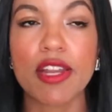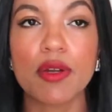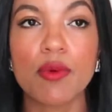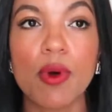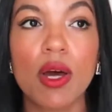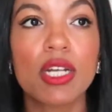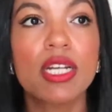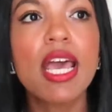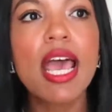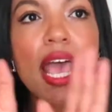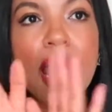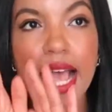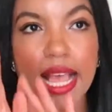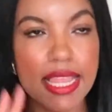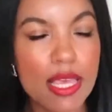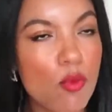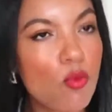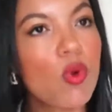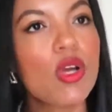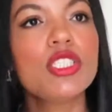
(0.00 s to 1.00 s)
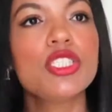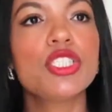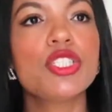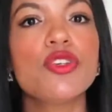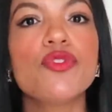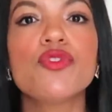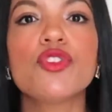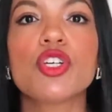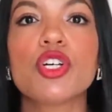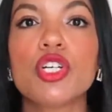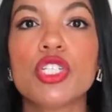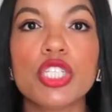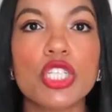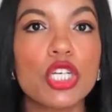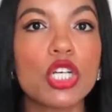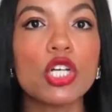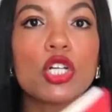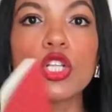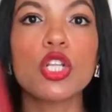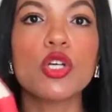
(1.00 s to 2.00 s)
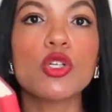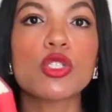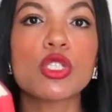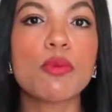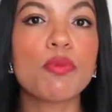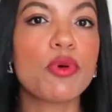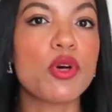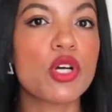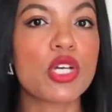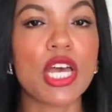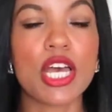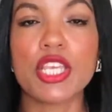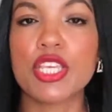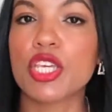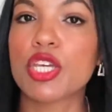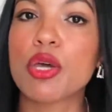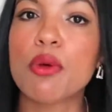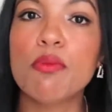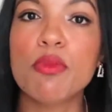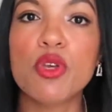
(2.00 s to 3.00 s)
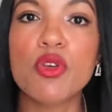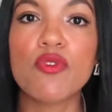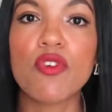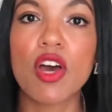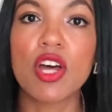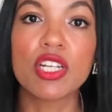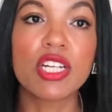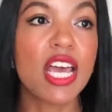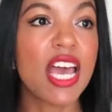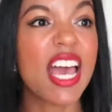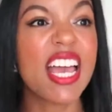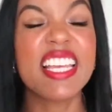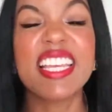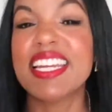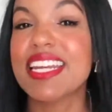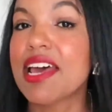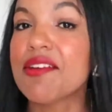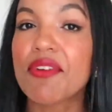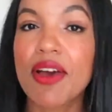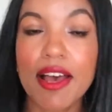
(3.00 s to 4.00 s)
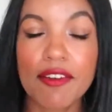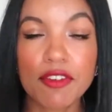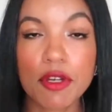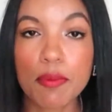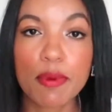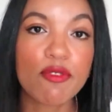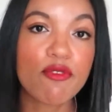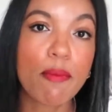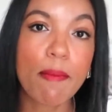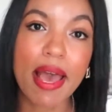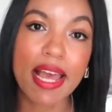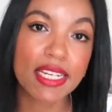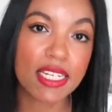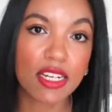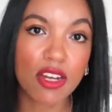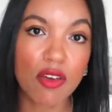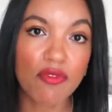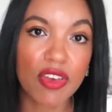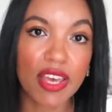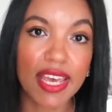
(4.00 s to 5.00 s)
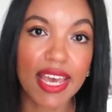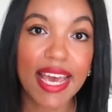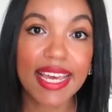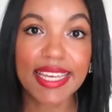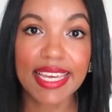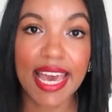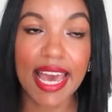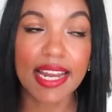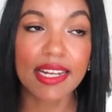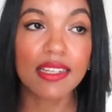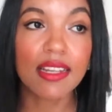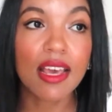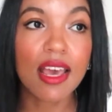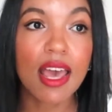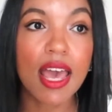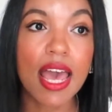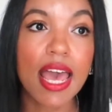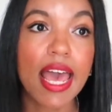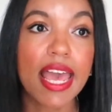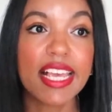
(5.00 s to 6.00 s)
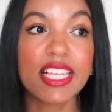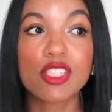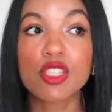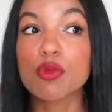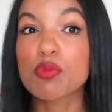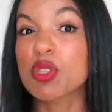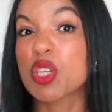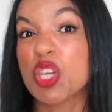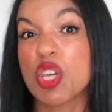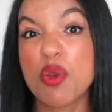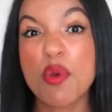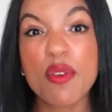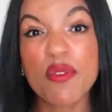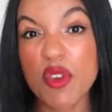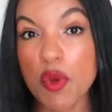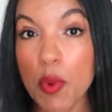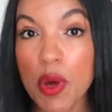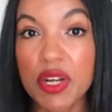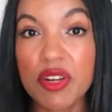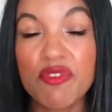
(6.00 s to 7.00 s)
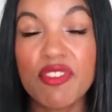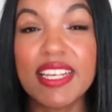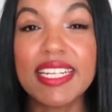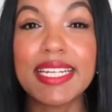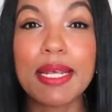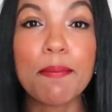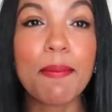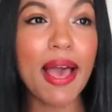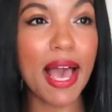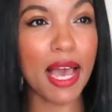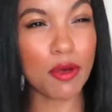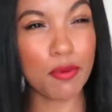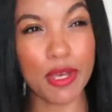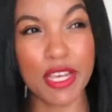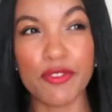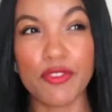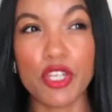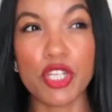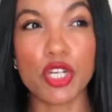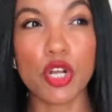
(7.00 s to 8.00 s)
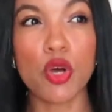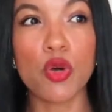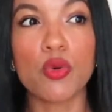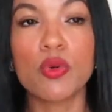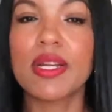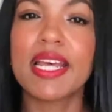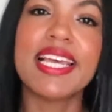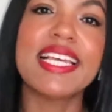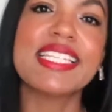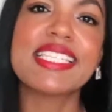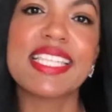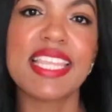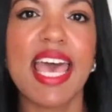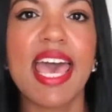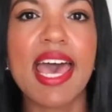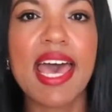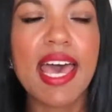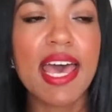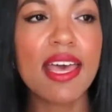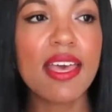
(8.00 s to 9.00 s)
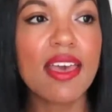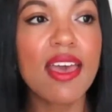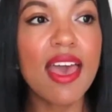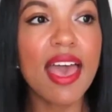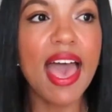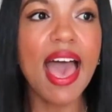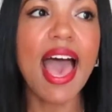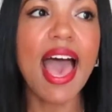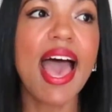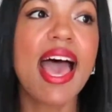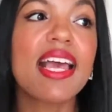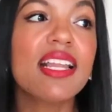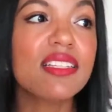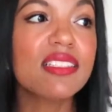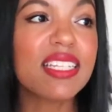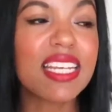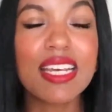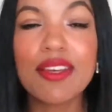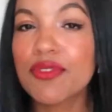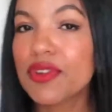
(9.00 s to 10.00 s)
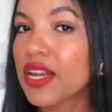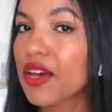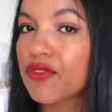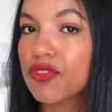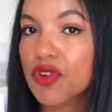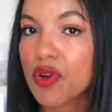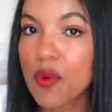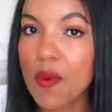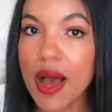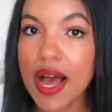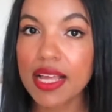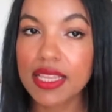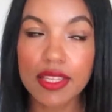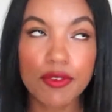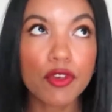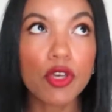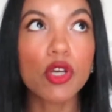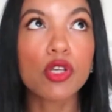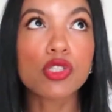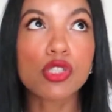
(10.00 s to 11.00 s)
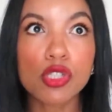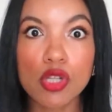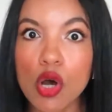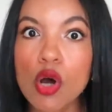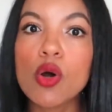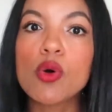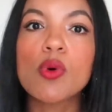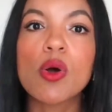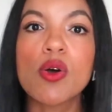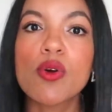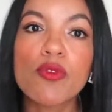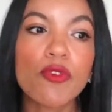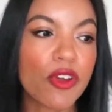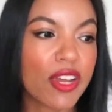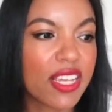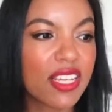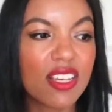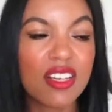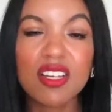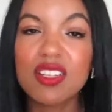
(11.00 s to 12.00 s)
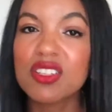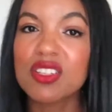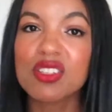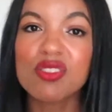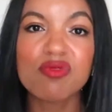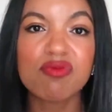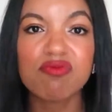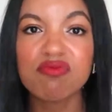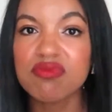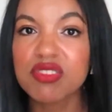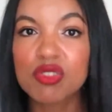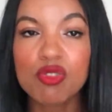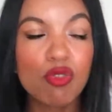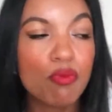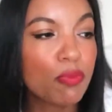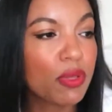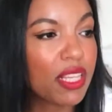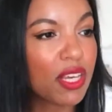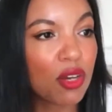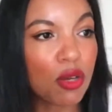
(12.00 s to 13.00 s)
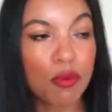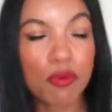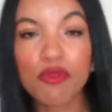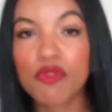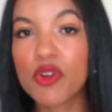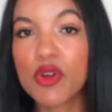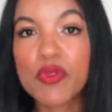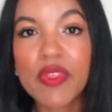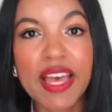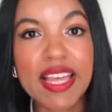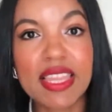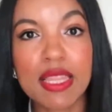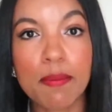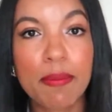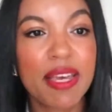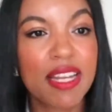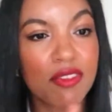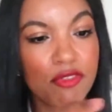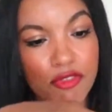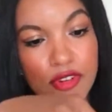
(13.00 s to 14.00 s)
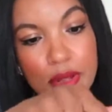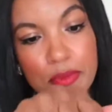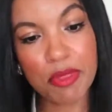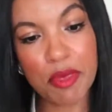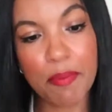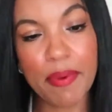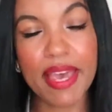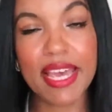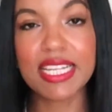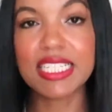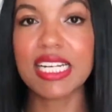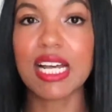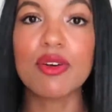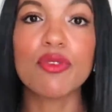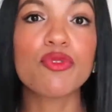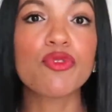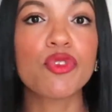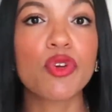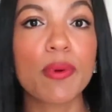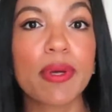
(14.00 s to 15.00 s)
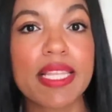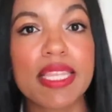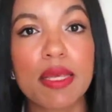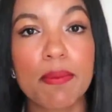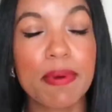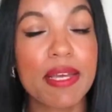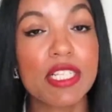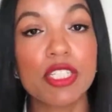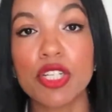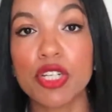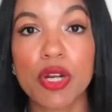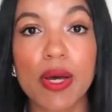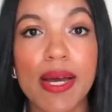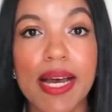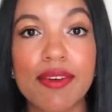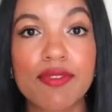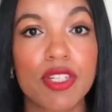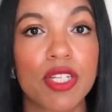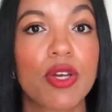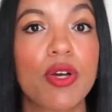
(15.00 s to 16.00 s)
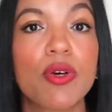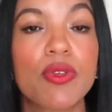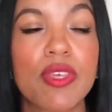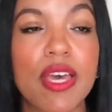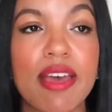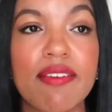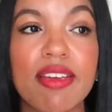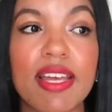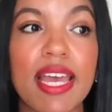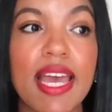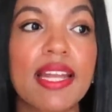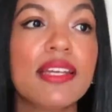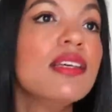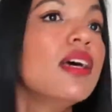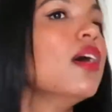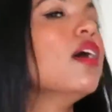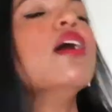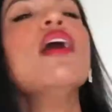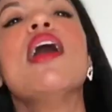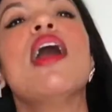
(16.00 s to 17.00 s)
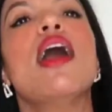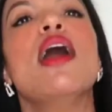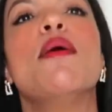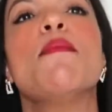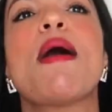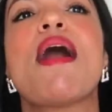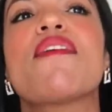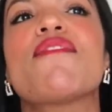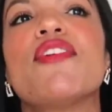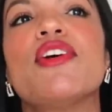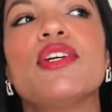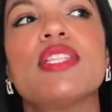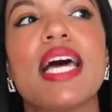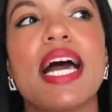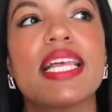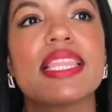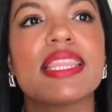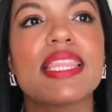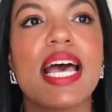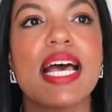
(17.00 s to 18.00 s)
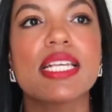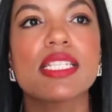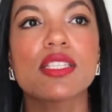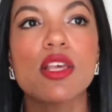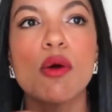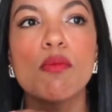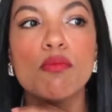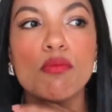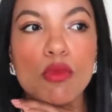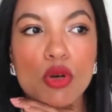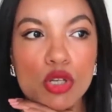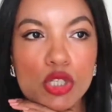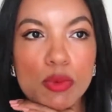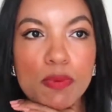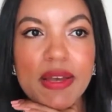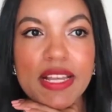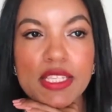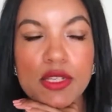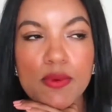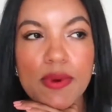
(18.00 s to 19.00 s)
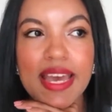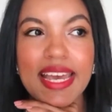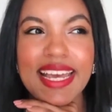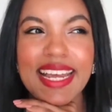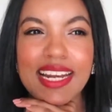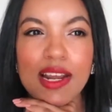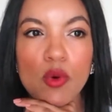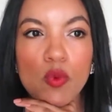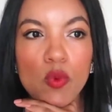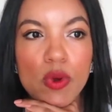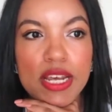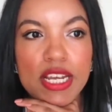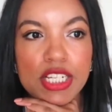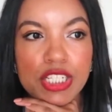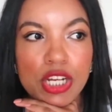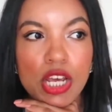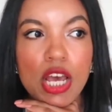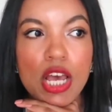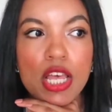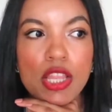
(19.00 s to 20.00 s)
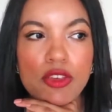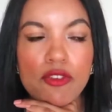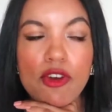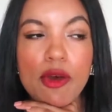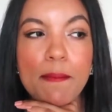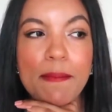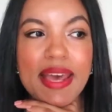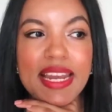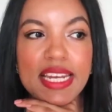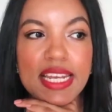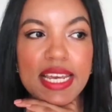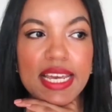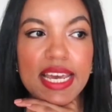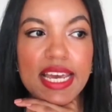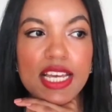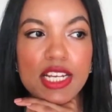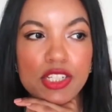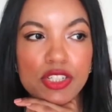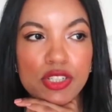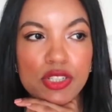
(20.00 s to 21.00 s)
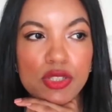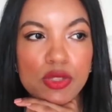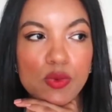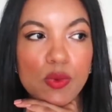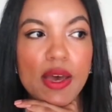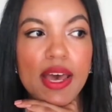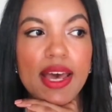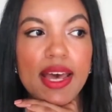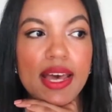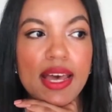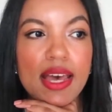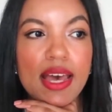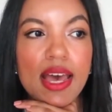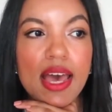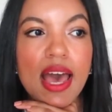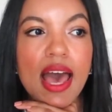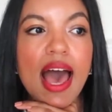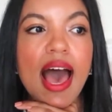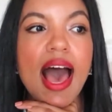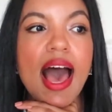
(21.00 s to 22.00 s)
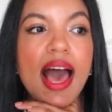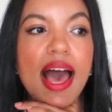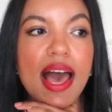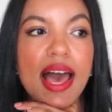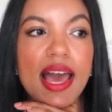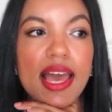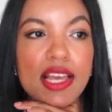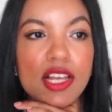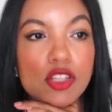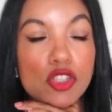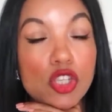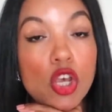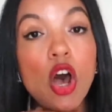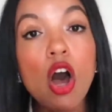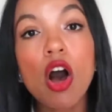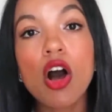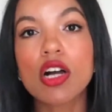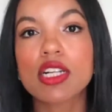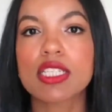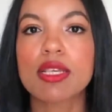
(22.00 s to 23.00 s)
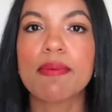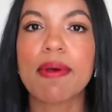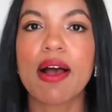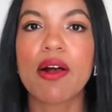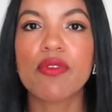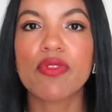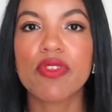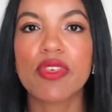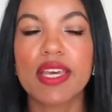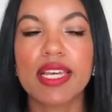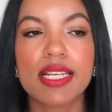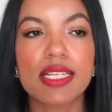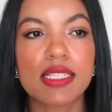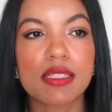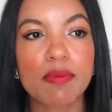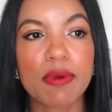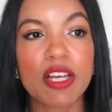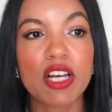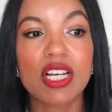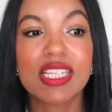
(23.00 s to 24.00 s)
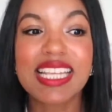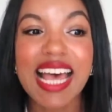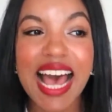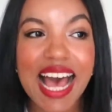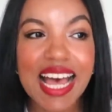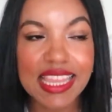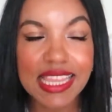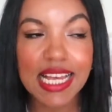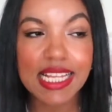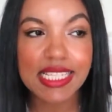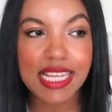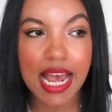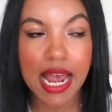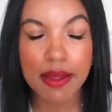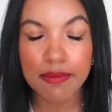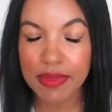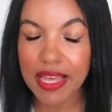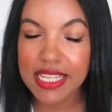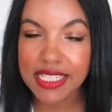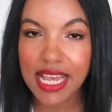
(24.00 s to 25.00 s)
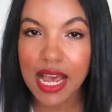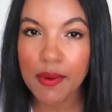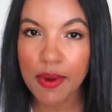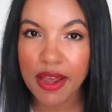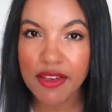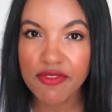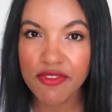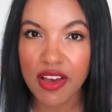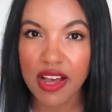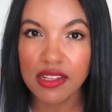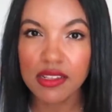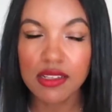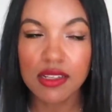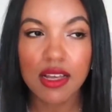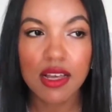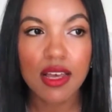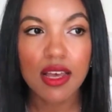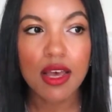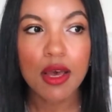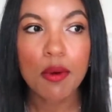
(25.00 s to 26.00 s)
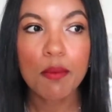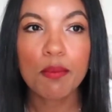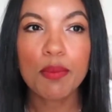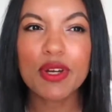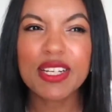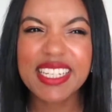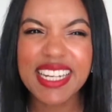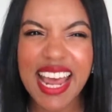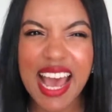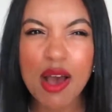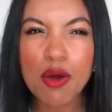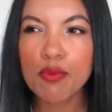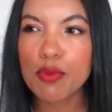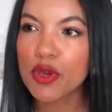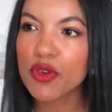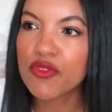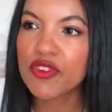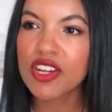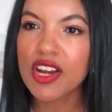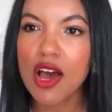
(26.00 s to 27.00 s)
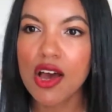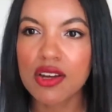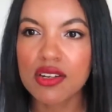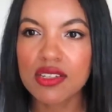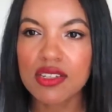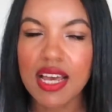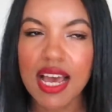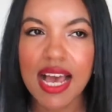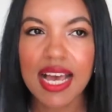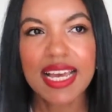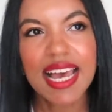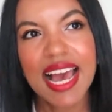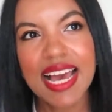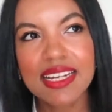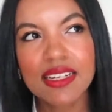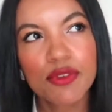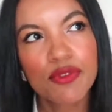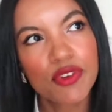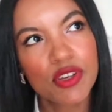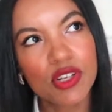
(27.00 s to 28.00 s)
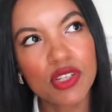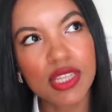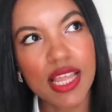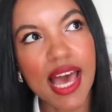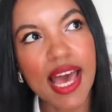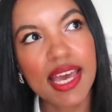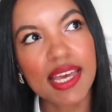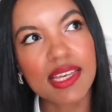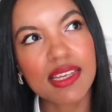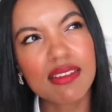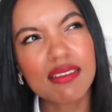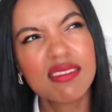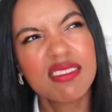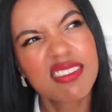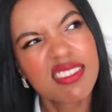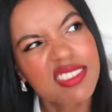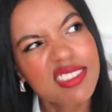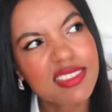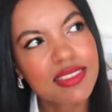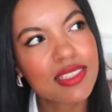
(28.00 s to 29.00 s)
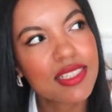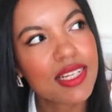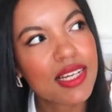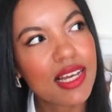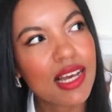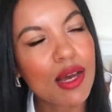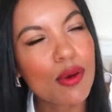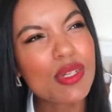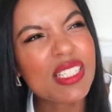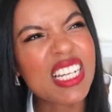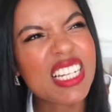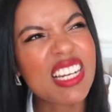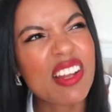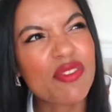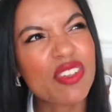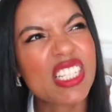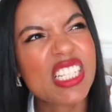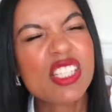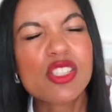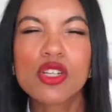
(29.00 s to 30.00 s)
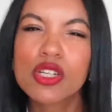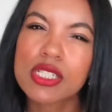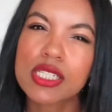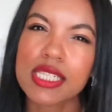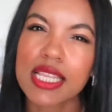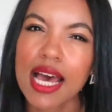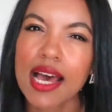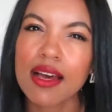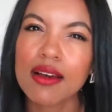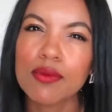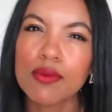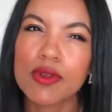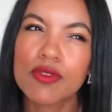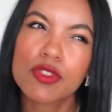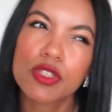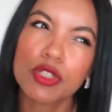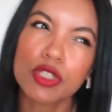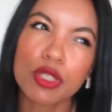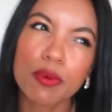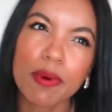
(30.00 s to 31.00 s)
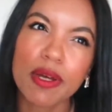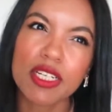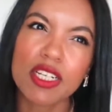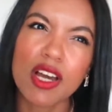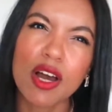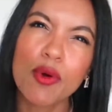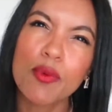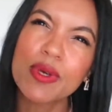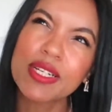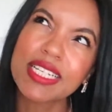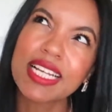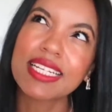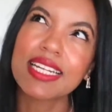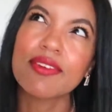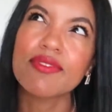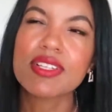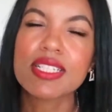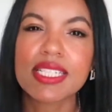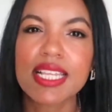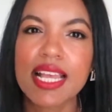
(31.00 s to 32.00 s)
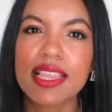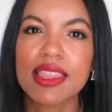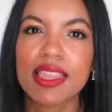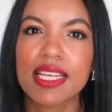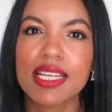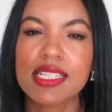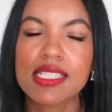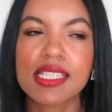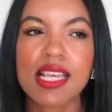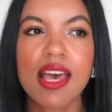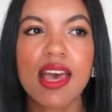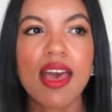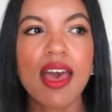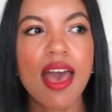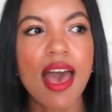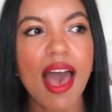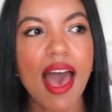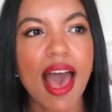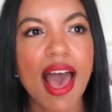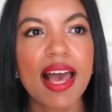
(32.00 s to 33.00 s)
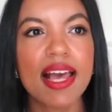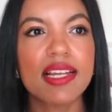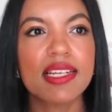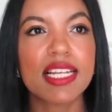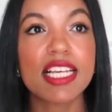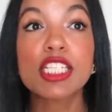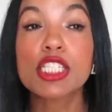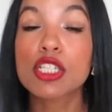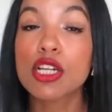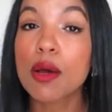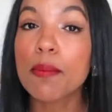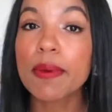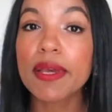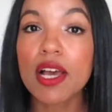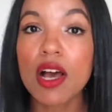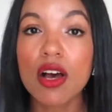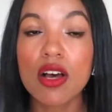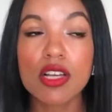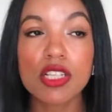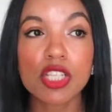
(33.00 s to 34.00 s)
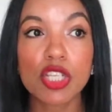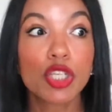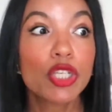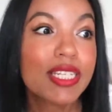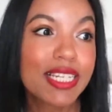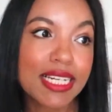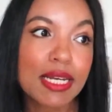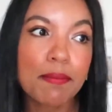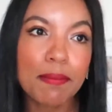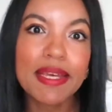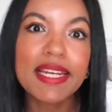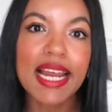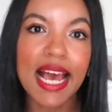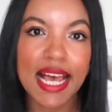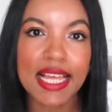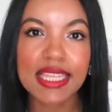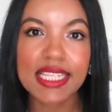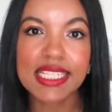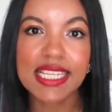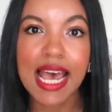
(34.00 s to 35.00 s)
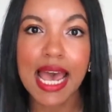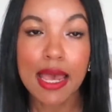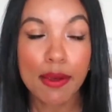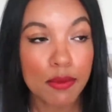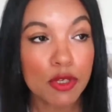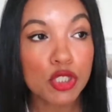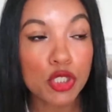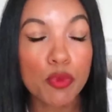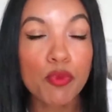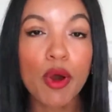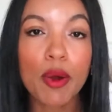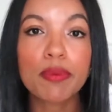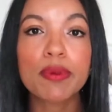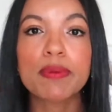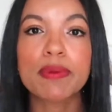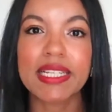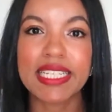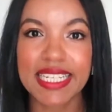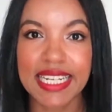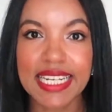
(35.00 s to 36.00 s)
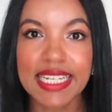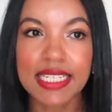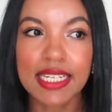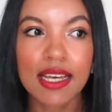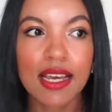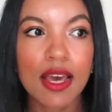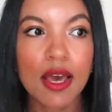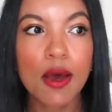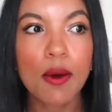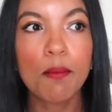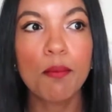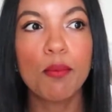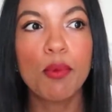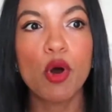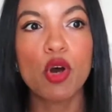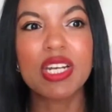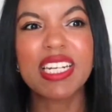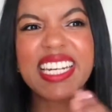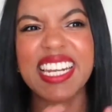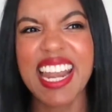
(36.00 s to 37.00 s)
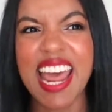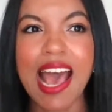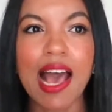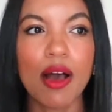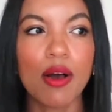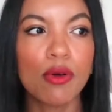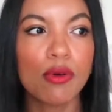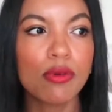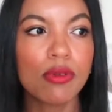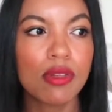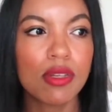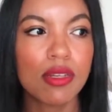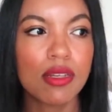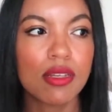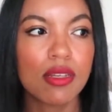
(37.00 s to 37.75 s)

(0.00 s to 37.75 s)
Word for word: anyone, and then once you've done, you can close the book and you can move on, and you never have to be reminded of it again. It's up to you if you want to read it back, but if you don't, it's there. And even after a while, if you're so over it, you can just scrumple it up, throw that in the bin, rip the page out, throw it in the bin. You don't have to go there again. Um, I feel like that's a much better way. And I wish there were many occasions where I talked about things, because at that time, that's how I felt. But now, moving on, I kind of feel like, oh, I wish I'd never discussed that with such a body. I wish I'd never said this. And it's not because you didn't mean it at the time, because you probably did. But now,